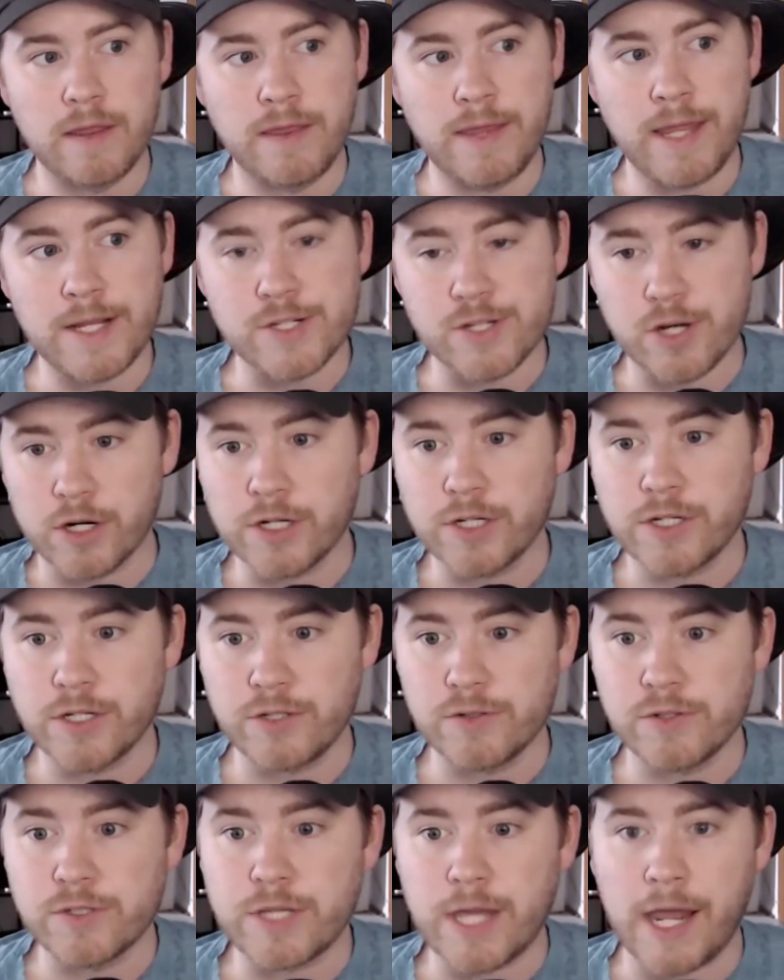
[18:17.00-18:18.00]
They started to
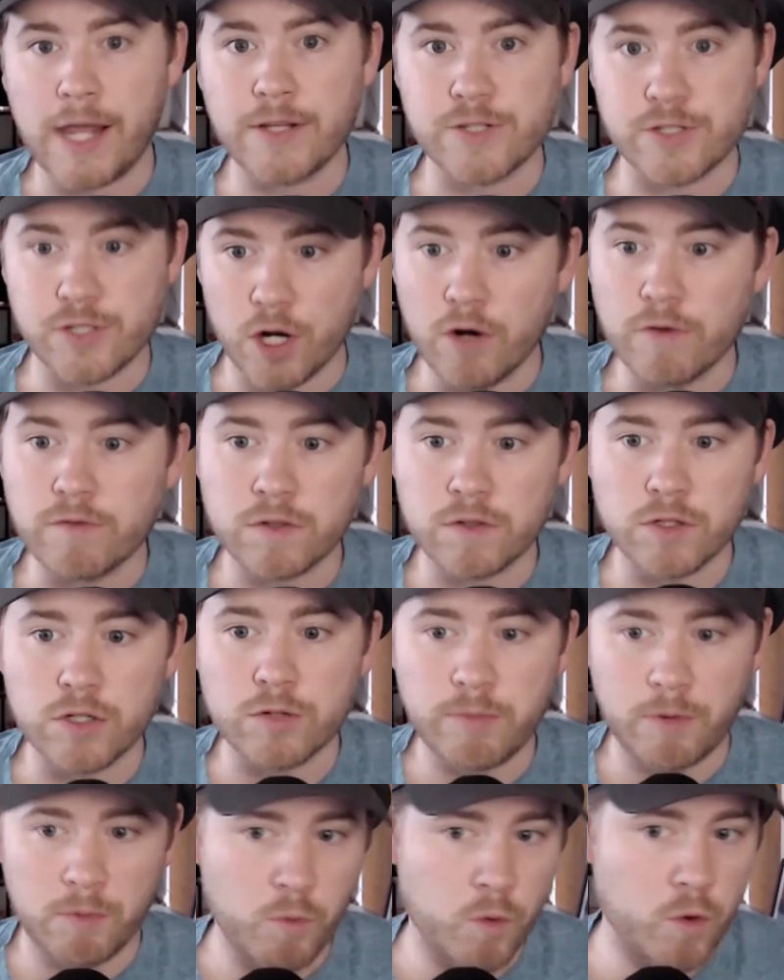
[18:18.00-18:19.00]
use Cade Stover a
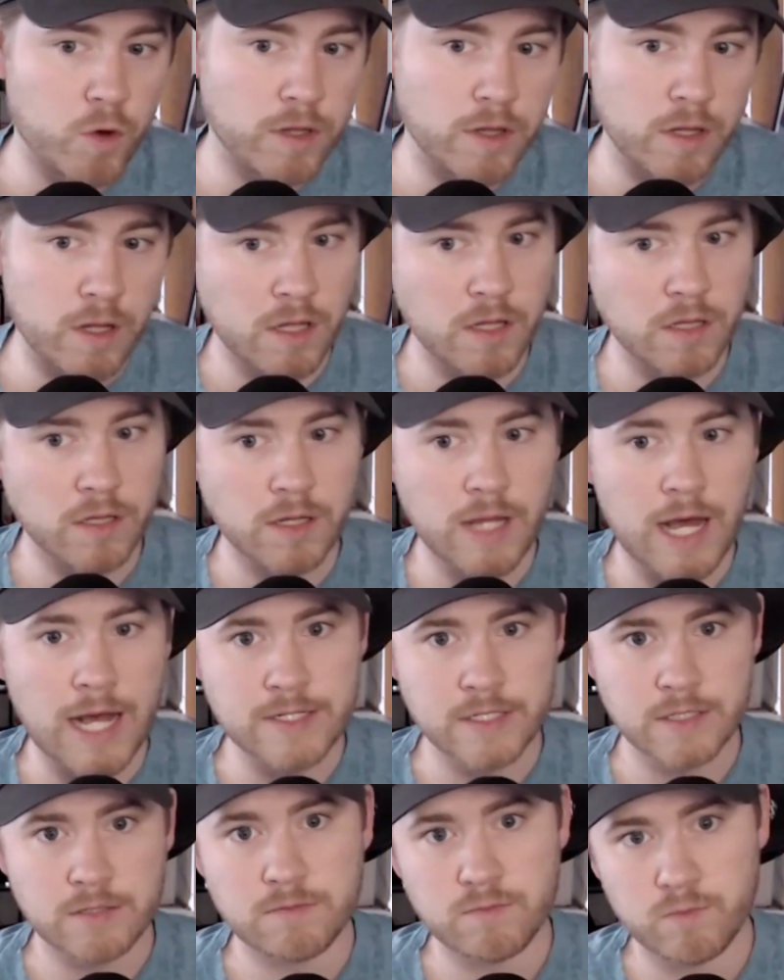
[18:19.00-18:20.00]
little bit more in the
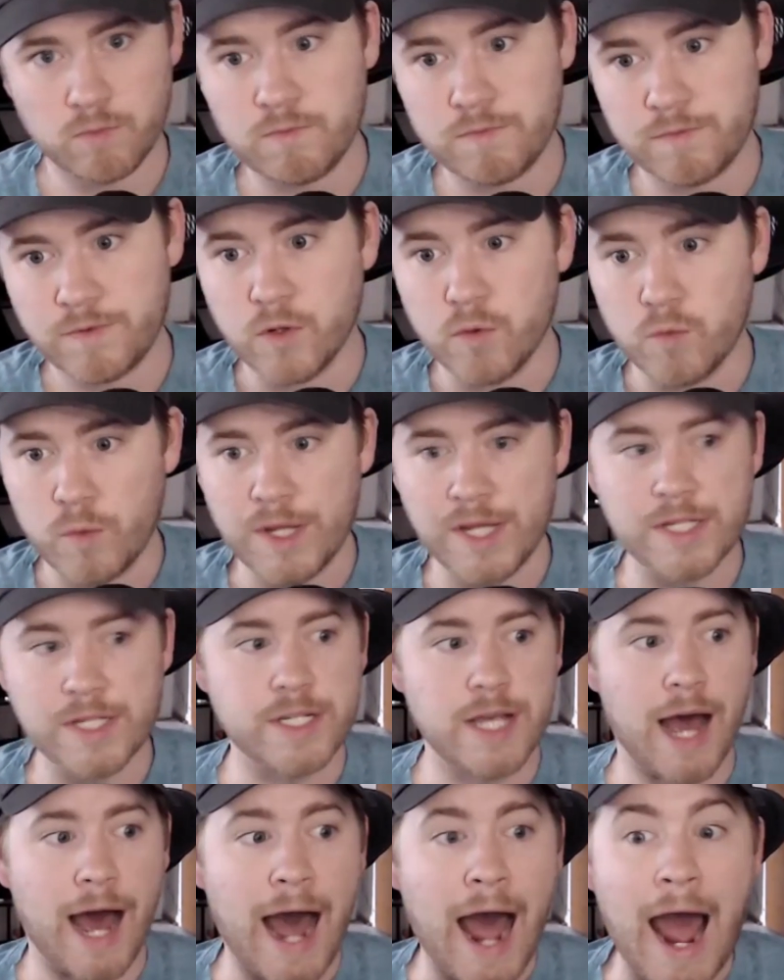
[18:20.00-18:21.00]
last few
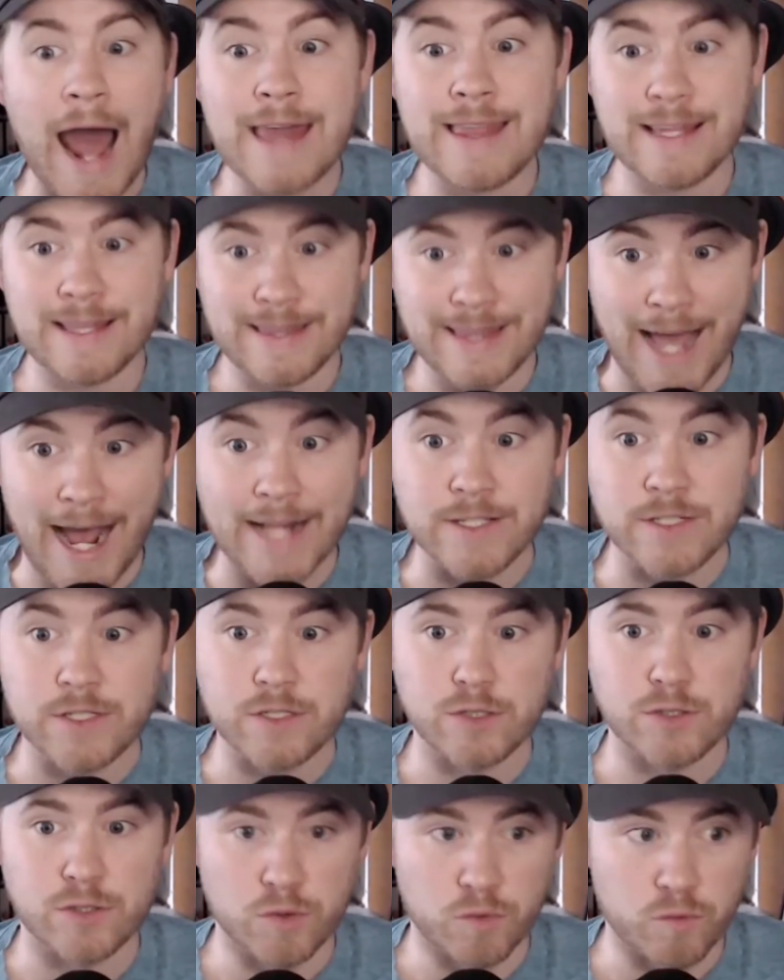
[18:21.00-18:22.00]
weeks. I think
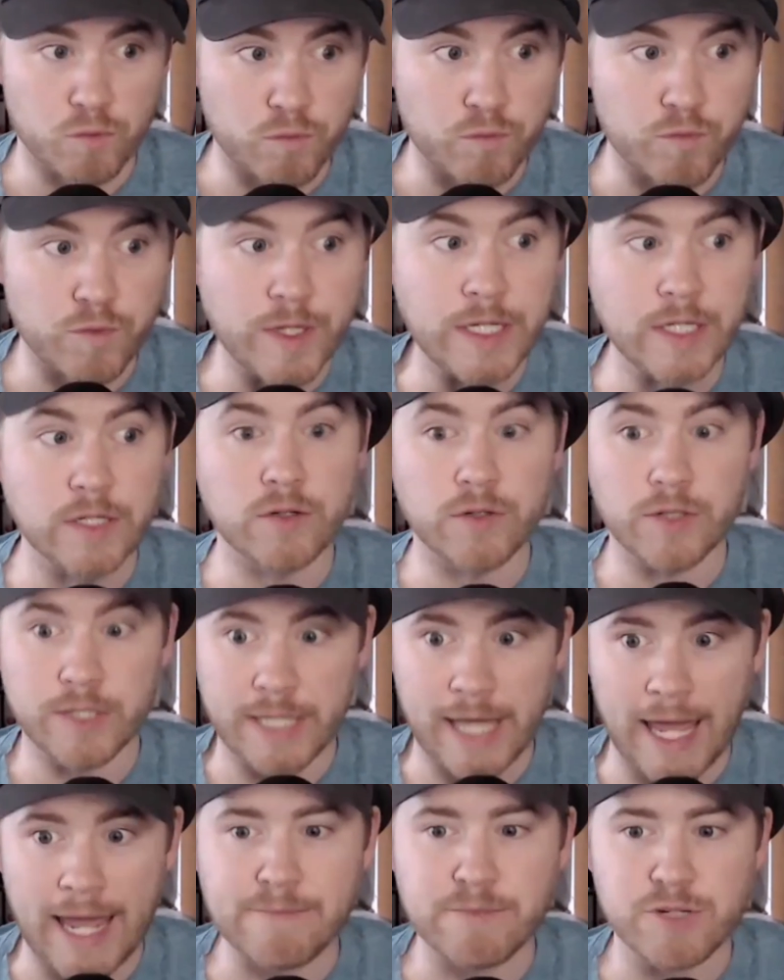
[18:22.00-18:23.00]
that's the real
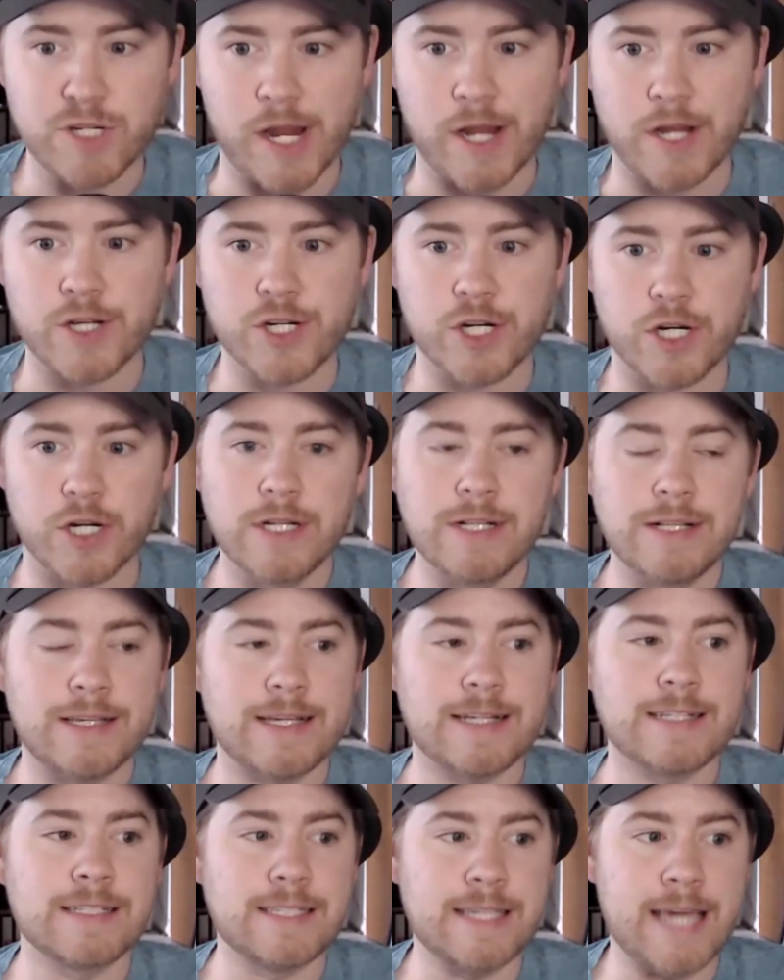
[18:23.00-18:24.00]
game changer,
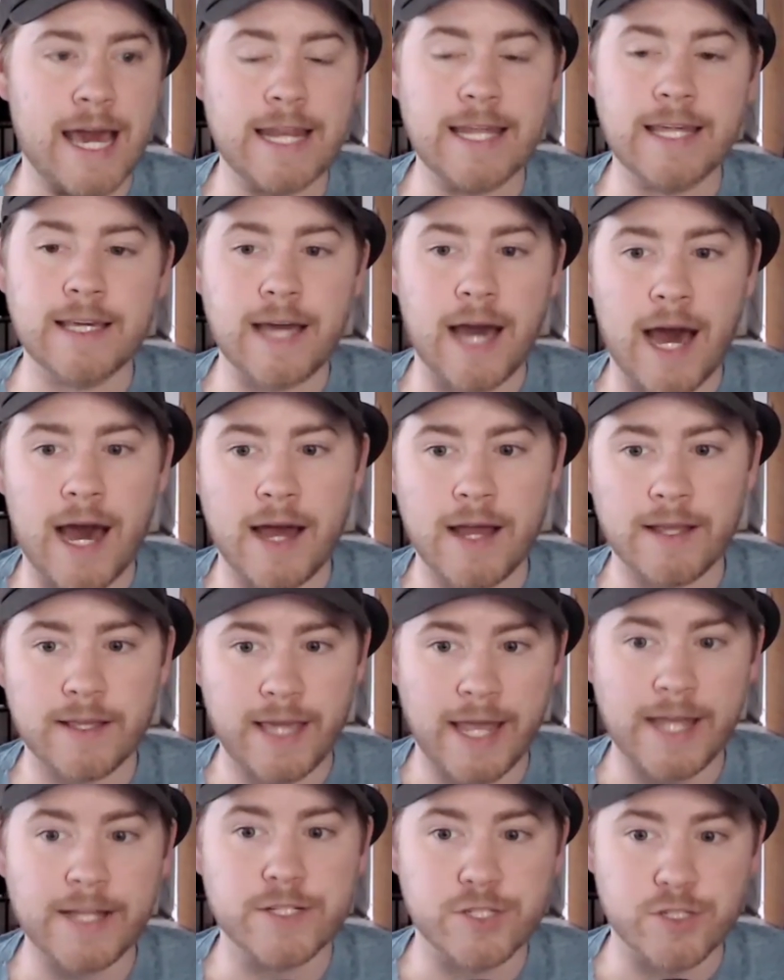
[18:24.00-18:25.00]
is getting
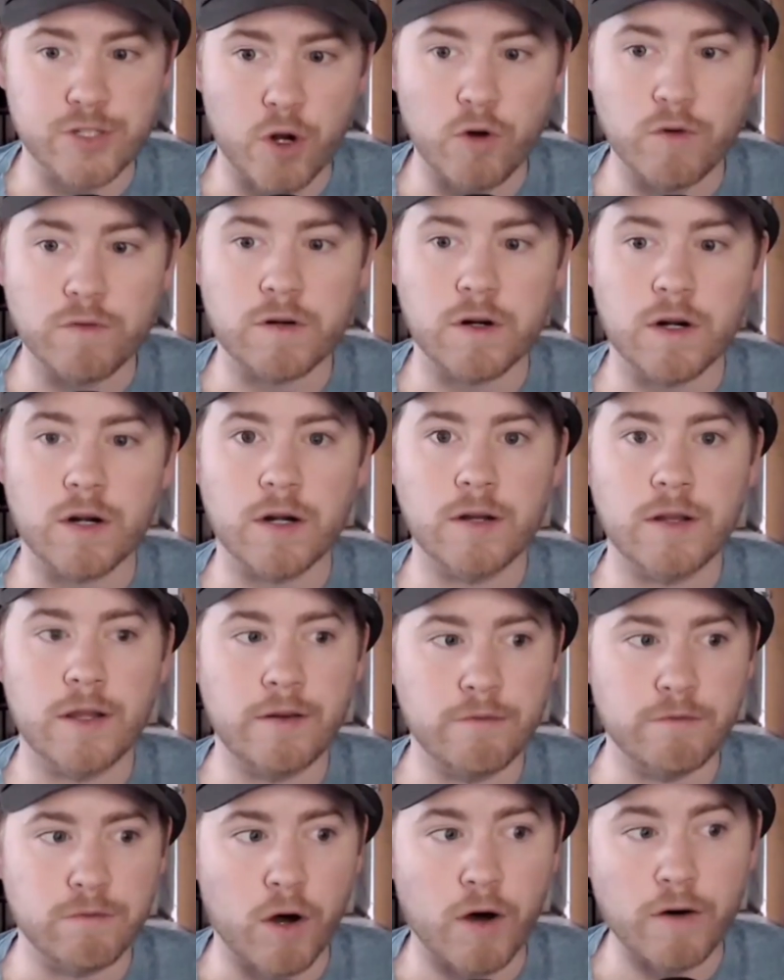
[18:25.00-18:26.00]
Cade Stover
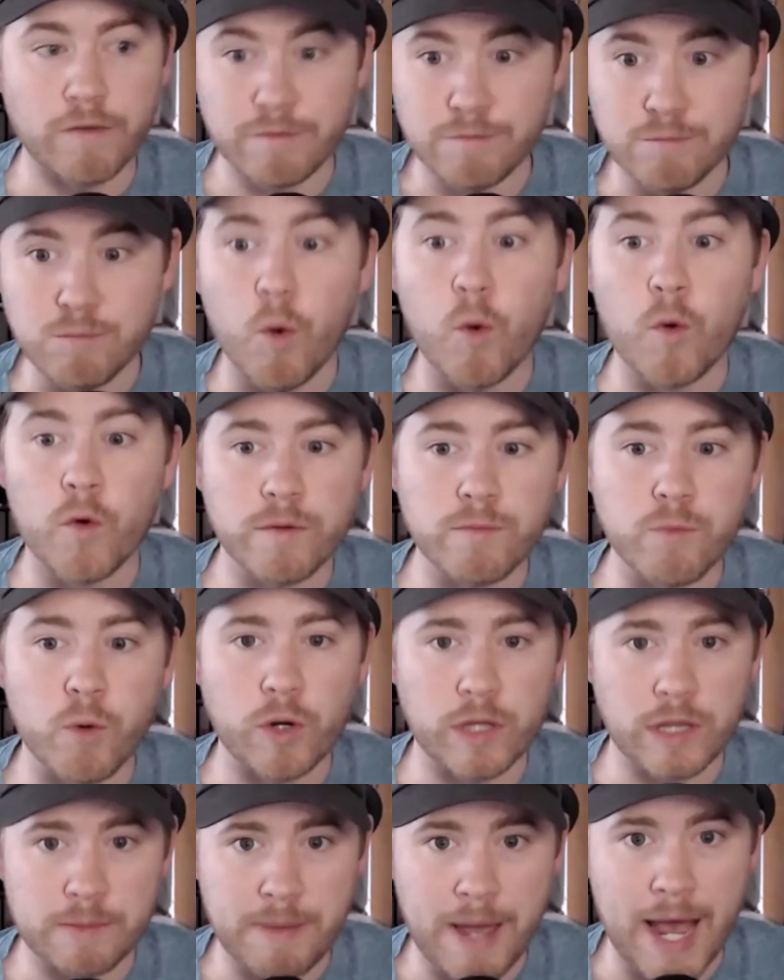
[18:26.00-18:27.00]
involved more and
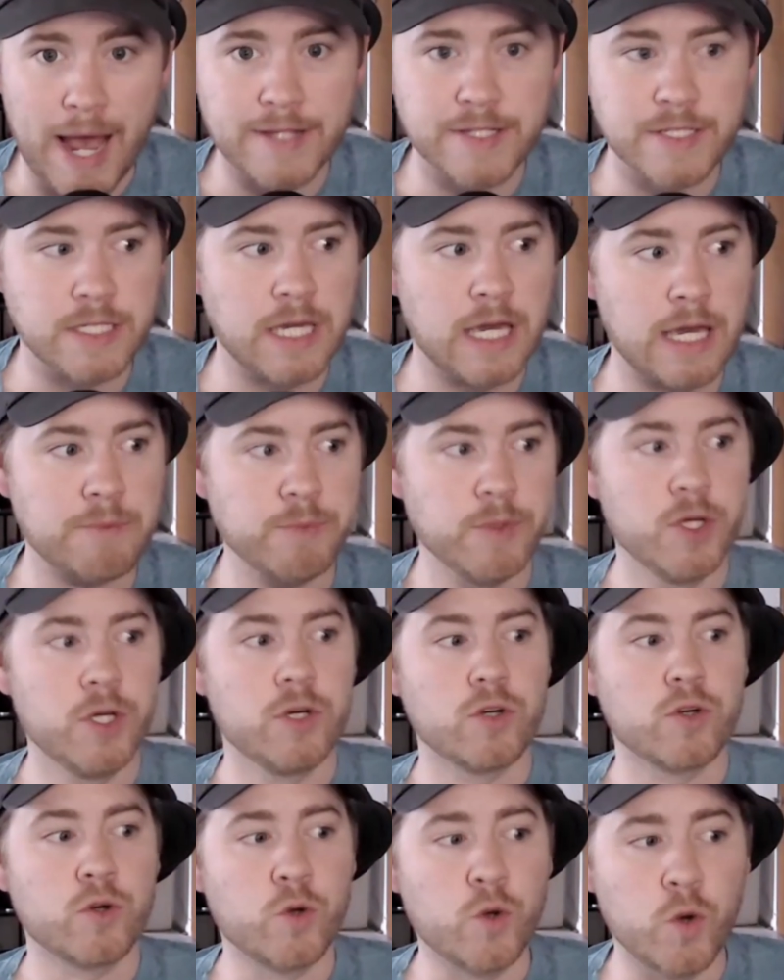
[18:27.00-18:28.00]
more in the passing game
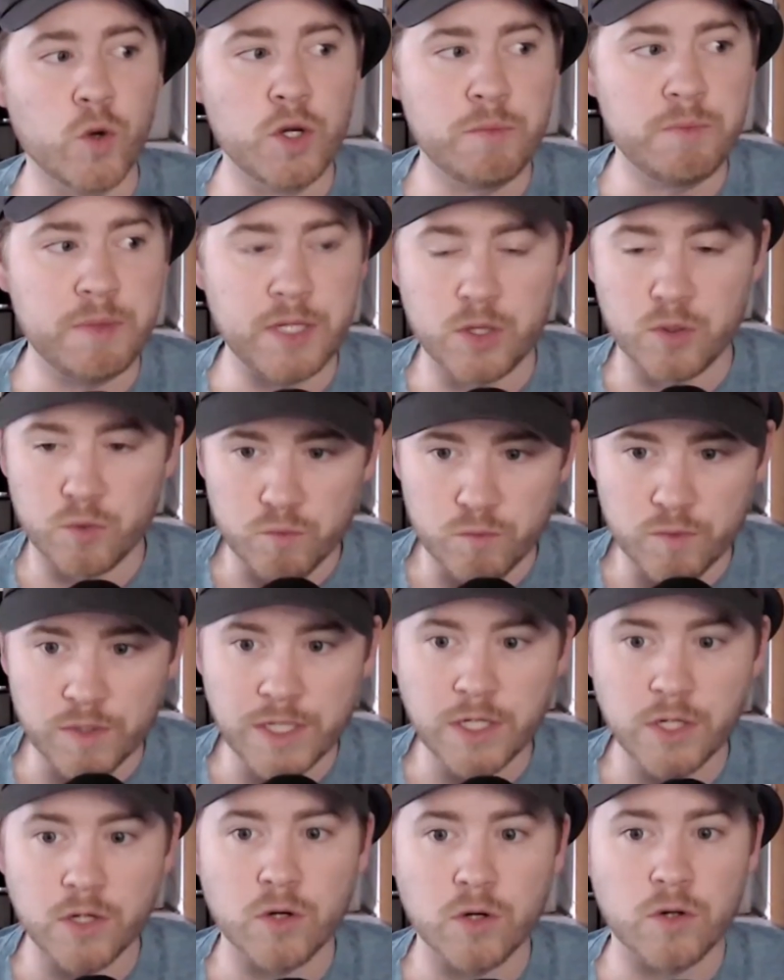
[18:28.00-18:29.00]
could be the
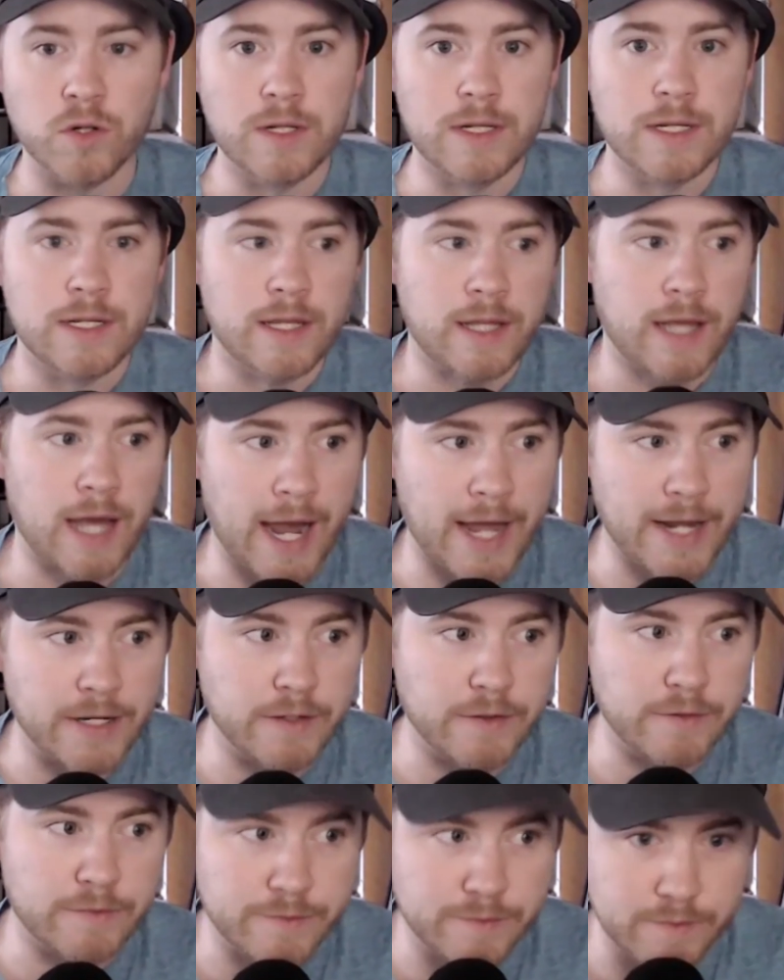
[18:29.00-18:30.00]
real kind
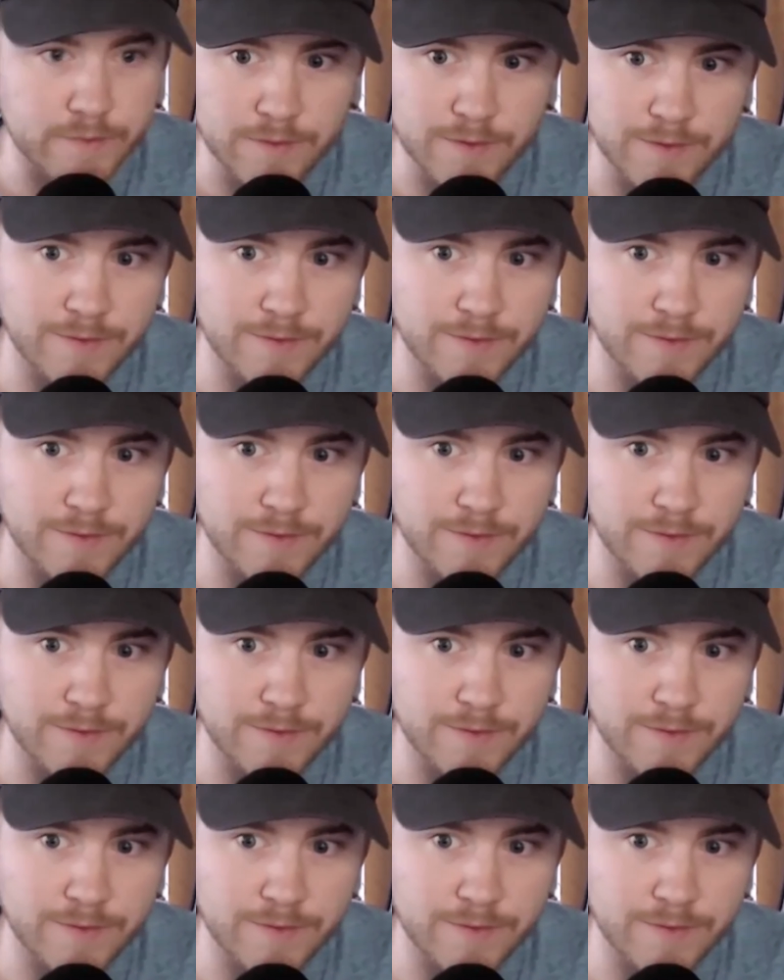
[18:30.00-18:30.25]
of